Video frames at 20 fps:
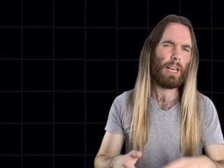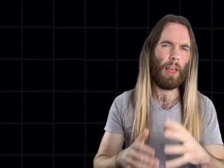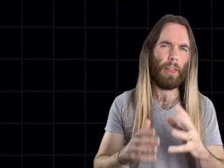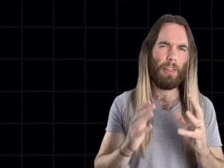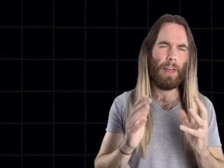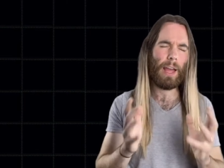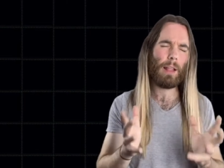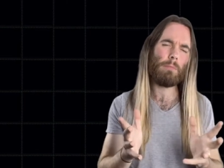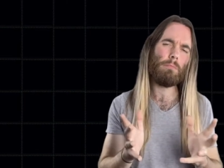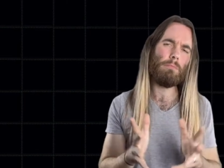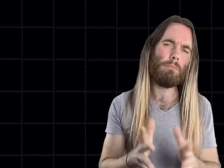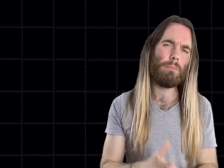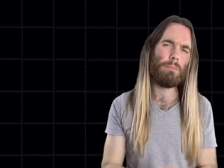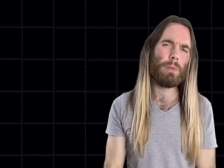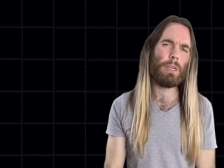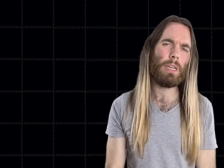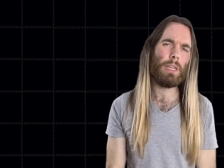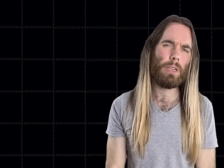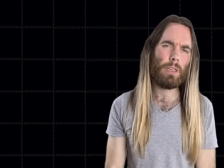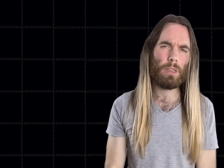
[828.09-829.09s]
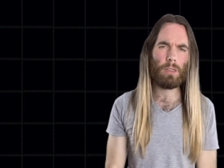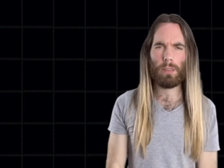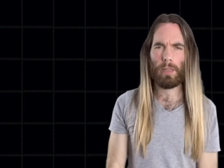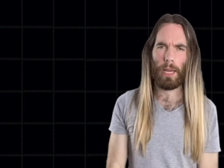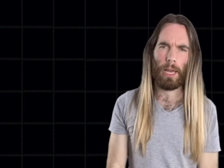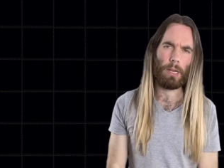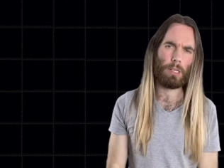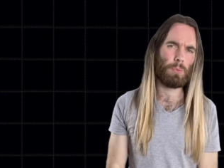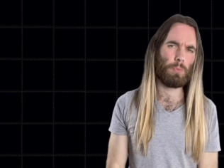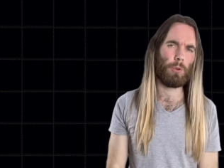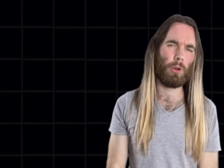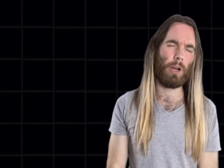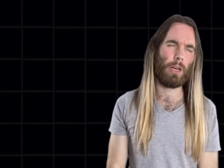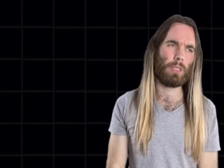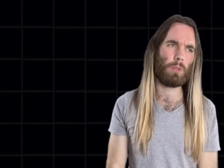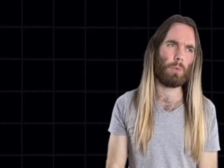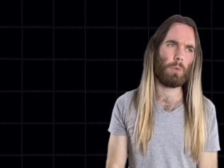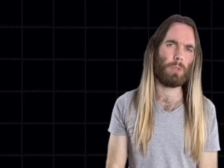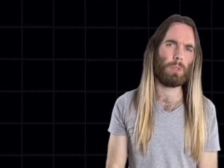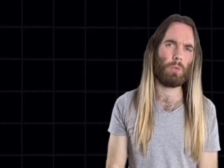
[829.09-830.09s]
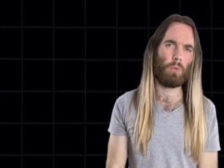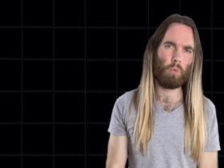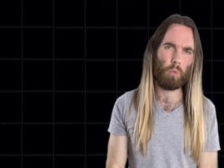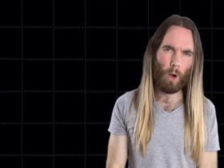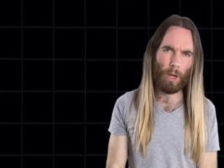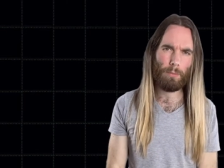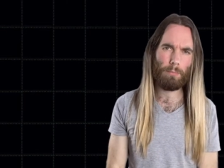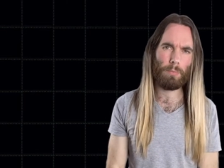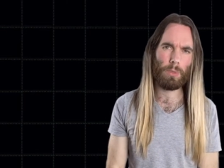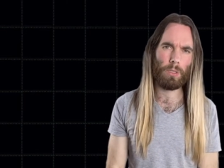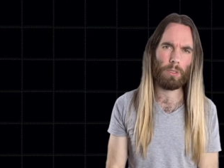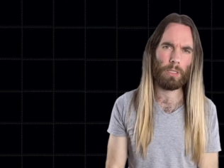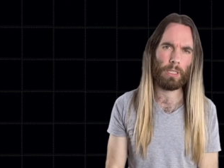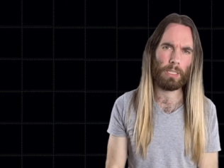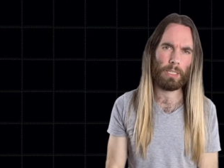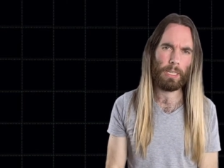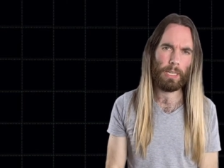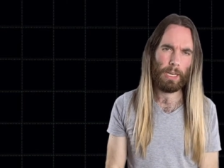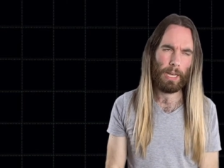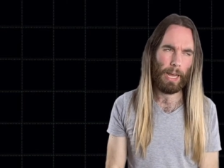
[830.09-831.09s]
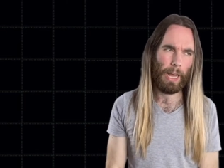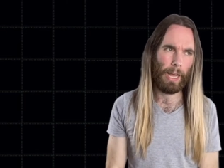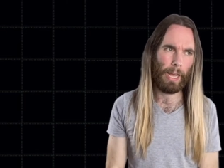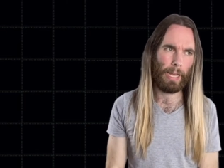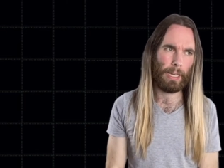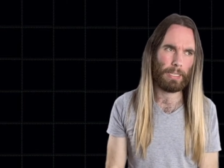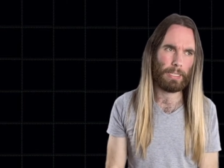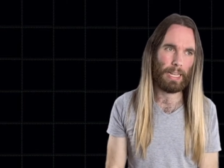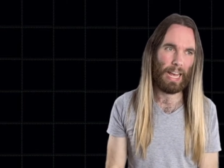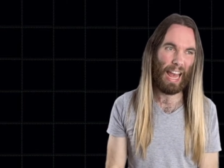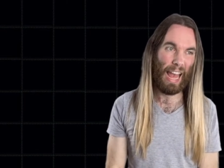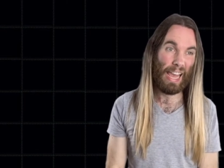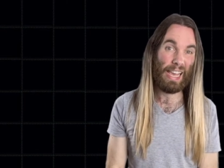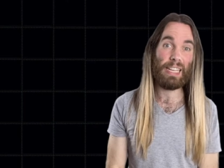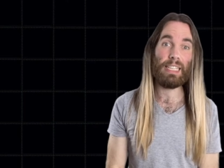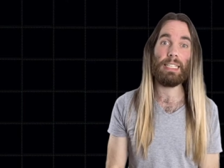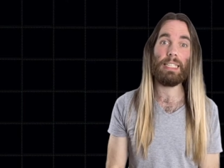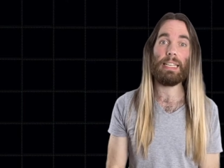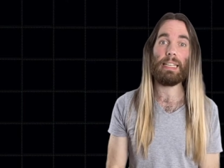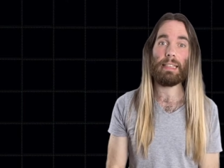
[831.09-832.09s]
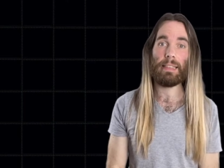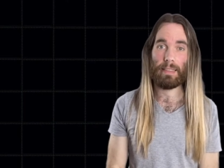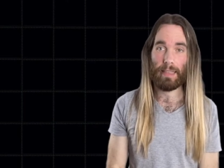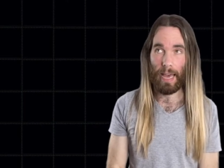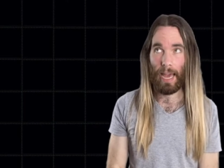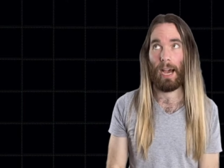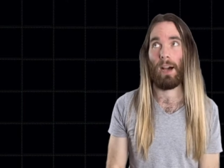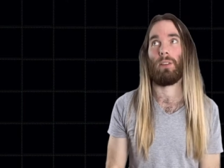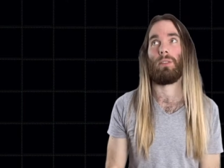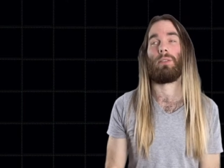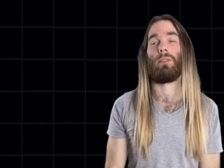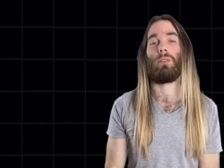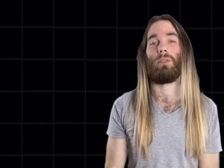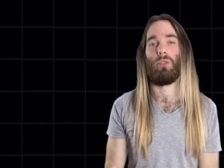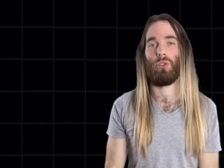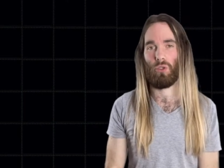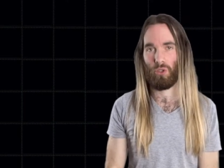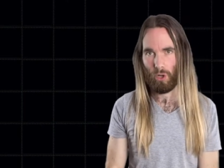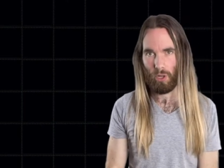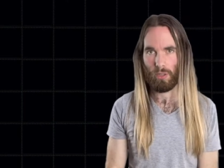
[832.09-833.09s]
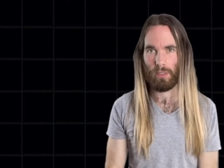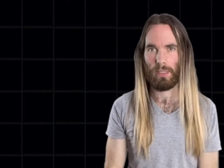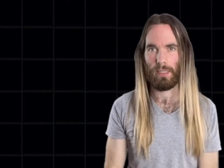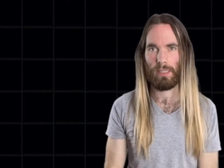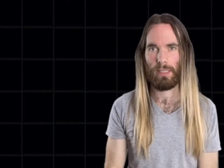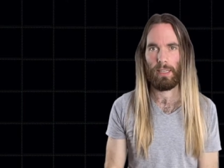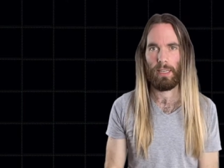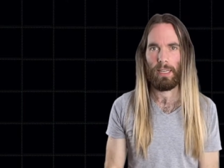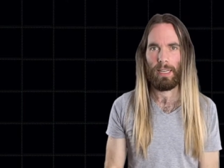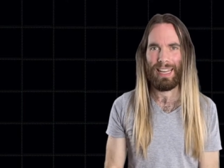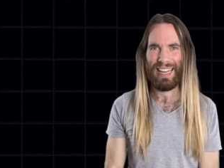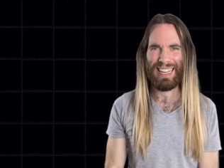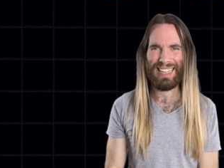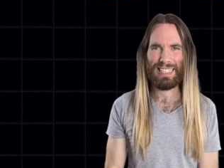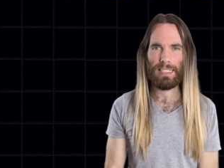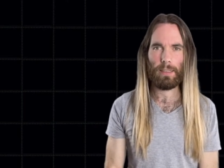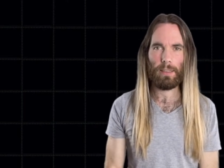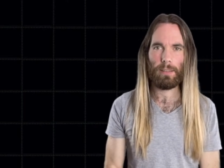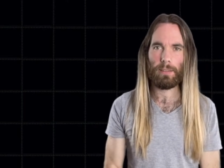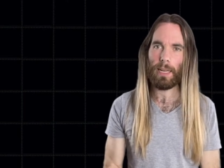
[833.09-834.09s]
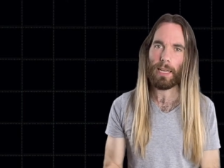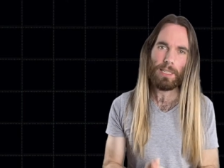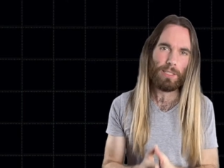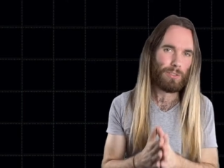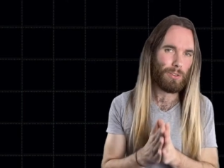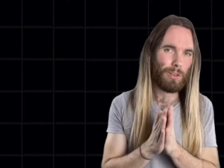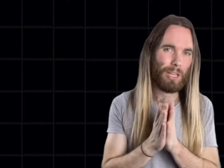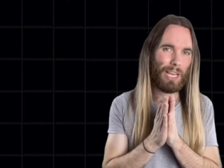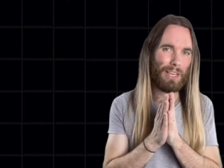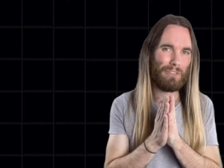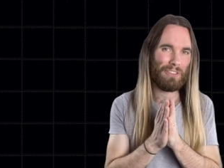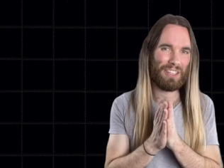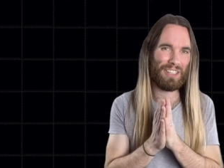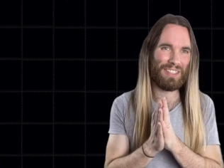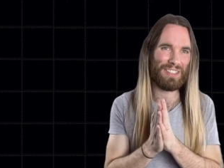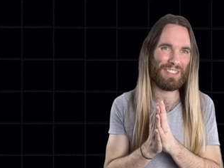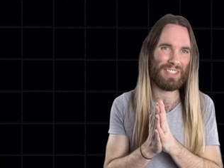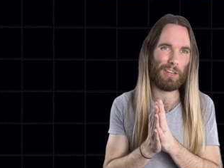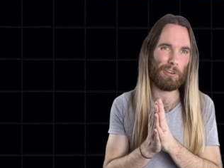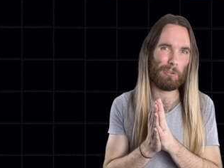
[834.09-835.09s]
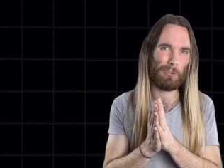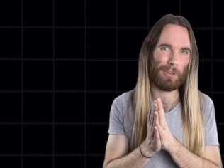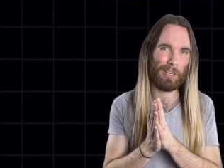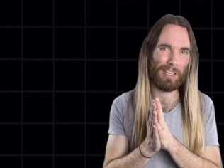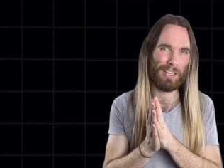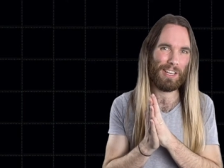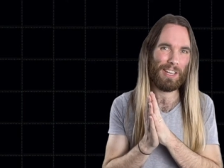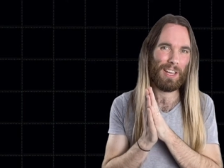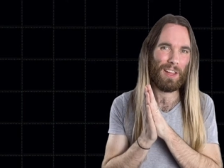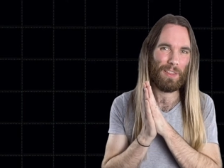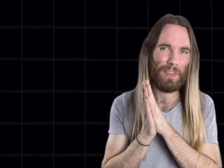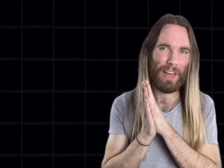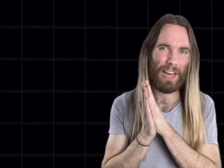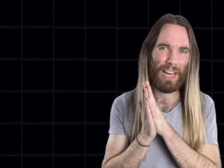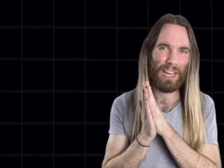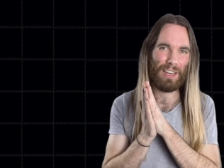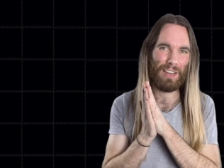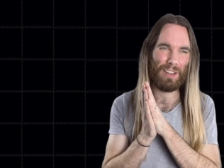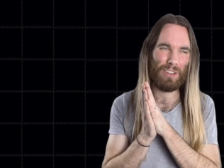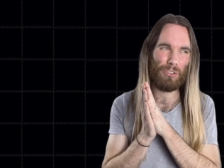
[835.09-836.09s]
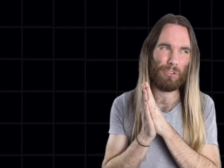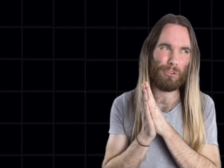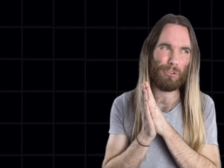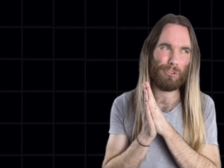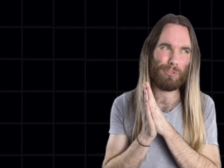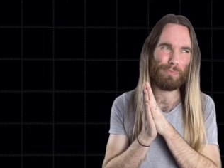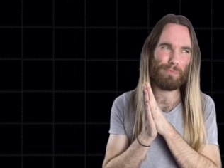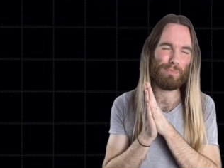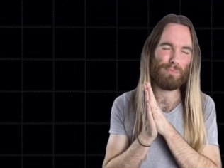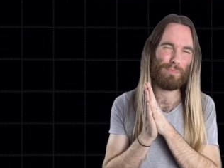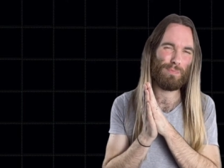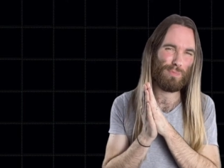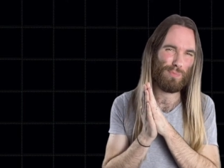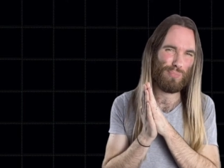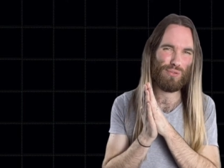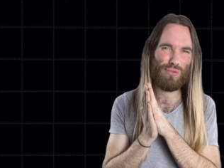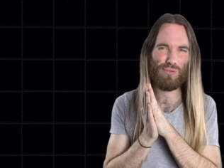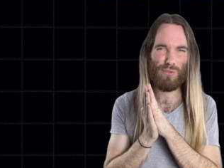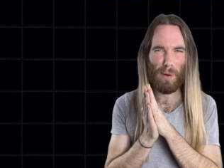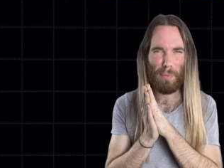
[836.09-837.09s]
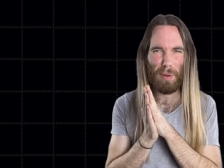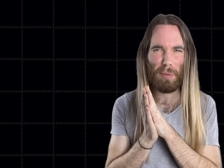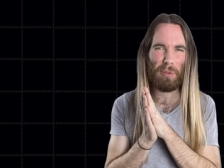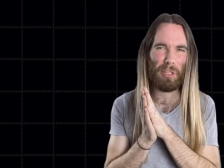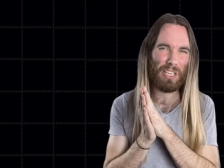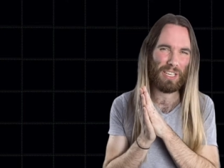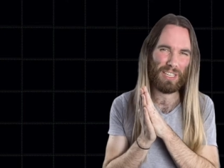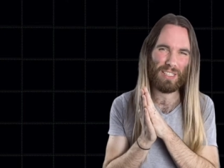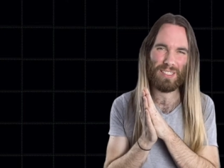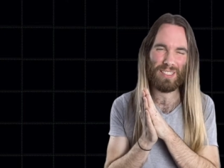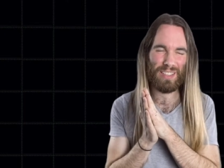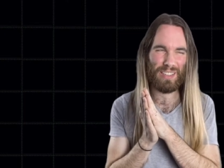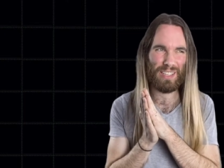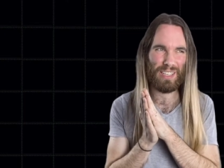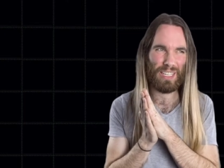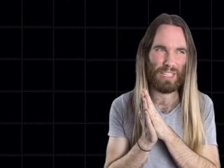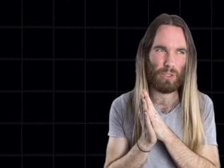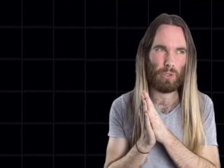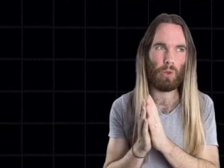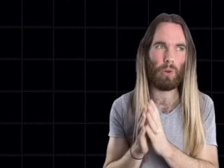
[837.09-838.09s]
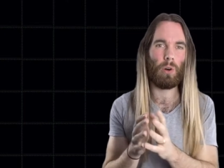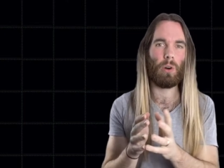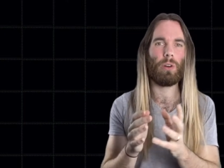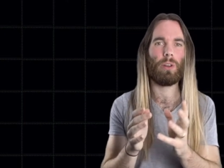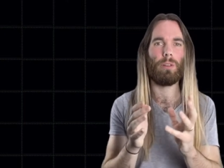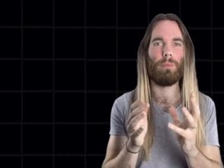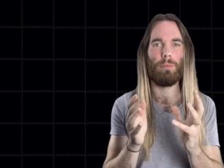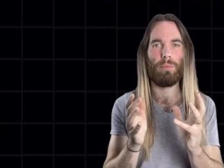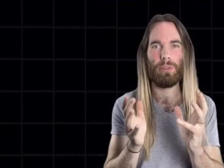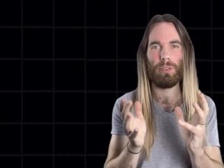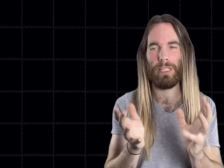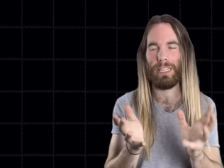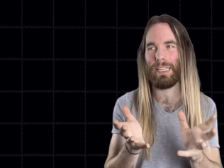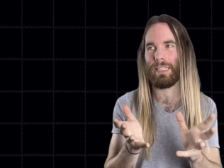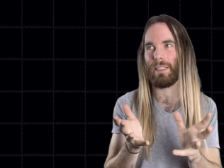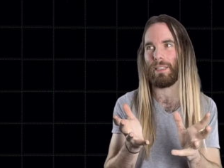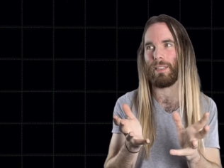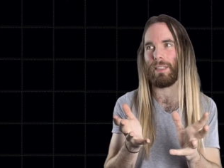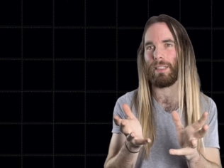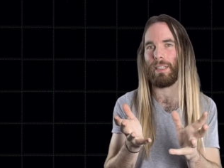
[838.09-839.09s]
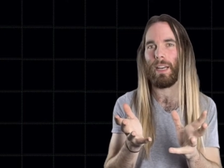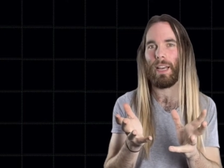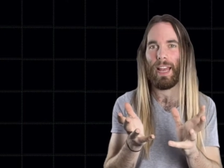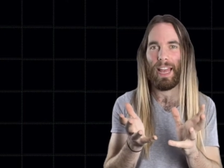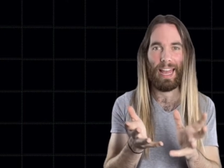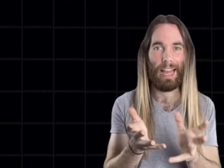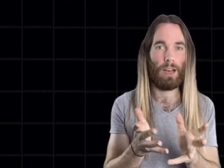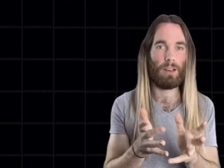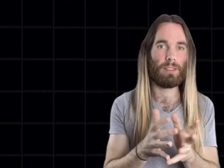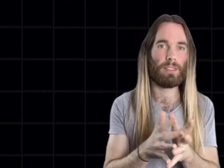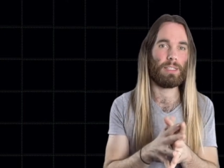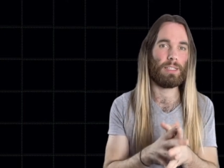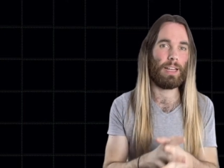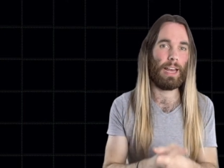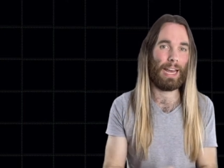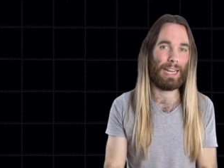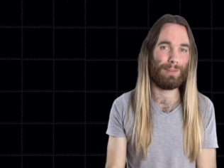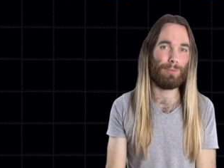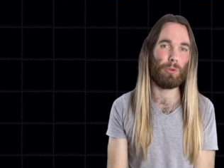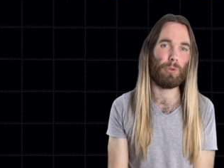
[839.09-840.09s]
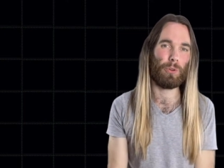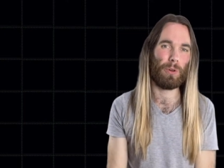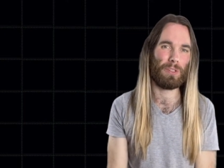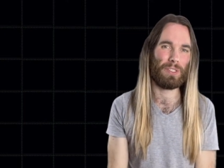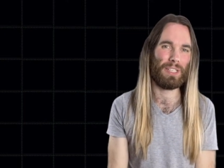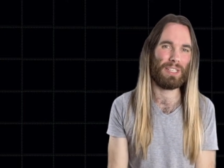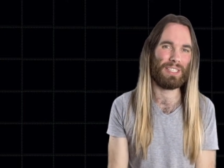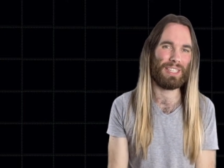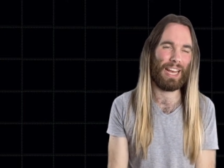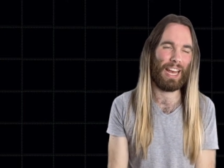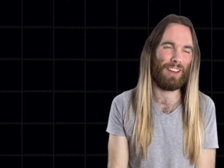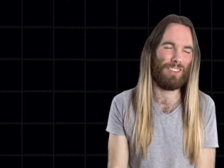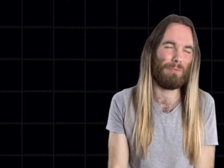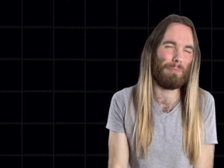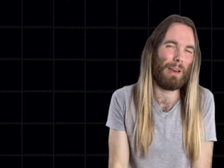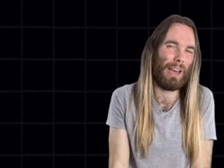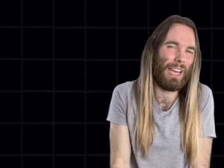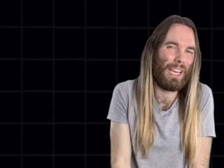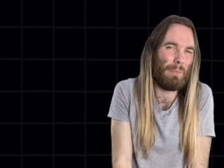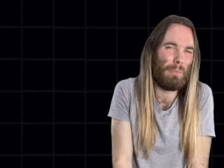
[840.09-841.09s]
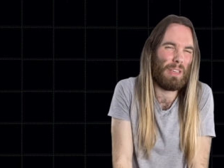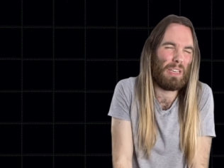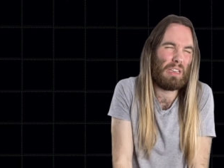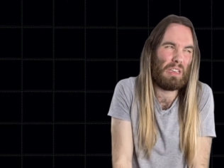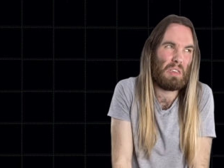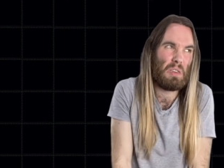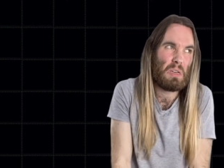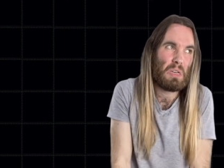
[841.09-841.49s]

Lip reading: that median house price was $1,080,000. And that's not even considering that you could probably consider your completed house in Animal Crossing to have maybe